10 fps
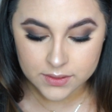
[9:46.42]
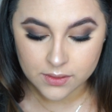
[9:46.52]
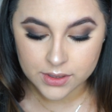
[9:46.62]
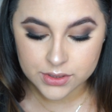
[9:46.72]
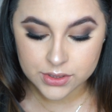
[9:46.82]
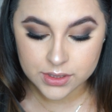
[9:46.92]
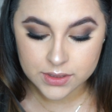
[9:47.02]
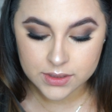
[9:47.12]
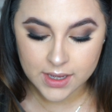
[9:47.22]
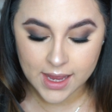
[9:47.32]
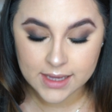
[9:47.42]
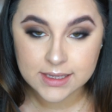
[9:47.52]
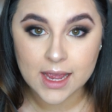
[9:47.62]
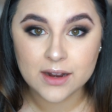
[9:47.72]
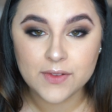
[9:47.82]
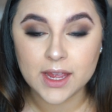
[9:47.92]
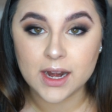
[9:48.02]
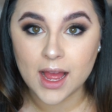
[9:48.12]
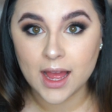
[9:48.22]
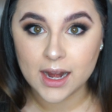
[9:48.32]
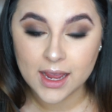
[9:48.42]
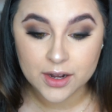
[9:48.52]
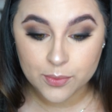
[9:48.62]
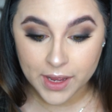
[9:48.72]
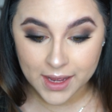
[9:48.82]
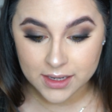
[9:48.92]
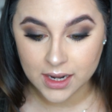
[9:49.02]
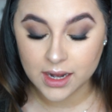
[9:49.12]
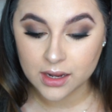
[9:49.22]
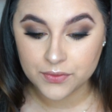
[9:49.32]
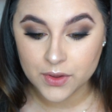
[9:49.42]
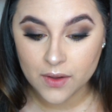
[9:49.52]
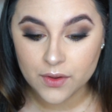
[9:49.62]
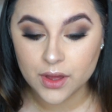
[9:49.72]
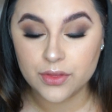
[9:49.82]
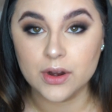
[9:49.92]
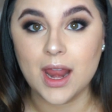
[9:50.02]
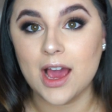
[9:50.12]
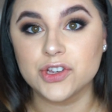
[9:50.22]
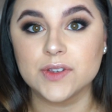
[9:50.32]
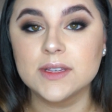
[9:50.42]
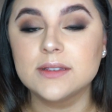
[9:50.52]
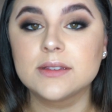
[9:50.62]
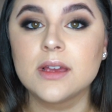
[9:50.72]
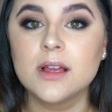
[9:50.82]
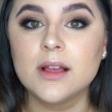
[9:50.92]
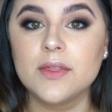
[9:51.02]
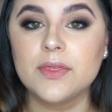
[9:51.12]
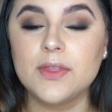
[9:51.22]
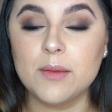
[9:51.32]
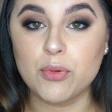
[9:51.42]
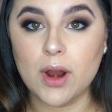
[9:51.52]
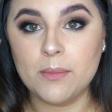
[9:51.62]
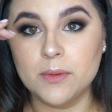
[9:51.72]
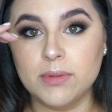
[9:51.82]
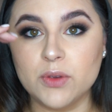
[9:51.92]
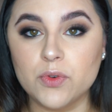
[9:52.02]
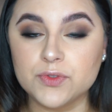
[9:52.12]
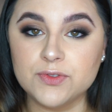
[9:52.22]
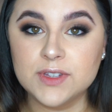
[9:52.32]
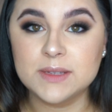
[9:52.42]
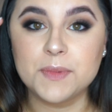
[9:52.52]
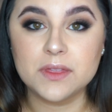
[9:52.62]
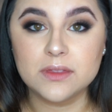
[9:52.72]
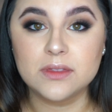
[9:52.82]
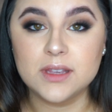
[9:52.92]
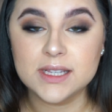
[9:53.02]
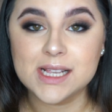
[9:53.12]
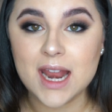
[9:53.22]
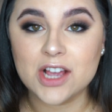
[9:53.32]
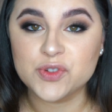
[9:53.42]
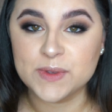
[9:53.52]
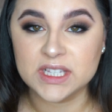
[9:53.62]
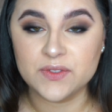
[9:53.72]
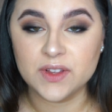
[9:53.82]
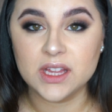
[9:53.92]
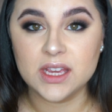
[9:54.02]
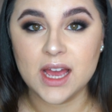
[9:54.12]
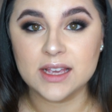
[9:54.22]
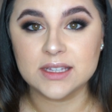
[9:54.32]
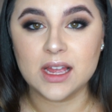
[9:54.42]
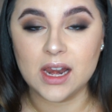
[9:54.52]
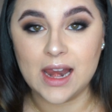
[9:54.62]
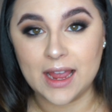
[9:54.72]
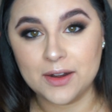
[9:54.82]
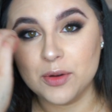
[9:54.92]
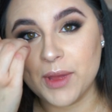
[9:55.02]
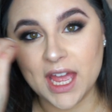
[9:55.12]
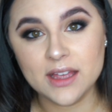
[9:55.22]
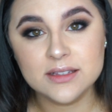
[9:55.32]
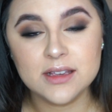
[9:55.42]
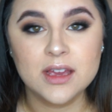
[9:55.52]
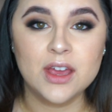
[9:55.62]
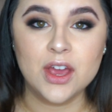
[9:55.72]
So let's just, it has kind of like an eyeliner band. Like if you have other lashes, they probably won't do this, but this lash specifically has like a liner band